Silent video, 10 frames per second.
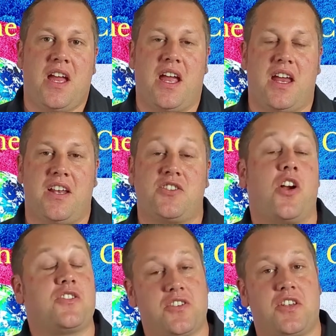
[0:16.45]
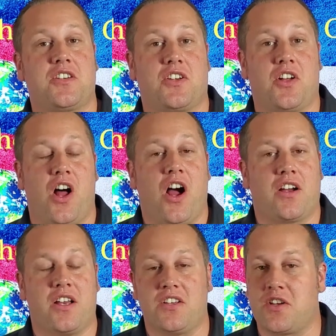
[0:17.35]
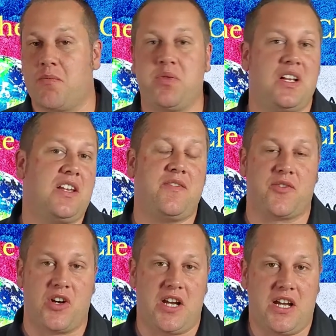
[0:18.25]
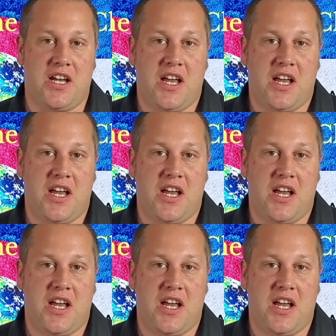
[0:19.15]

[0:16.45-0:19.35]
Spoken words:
and it starts at 6 o'clock, and it's completely free.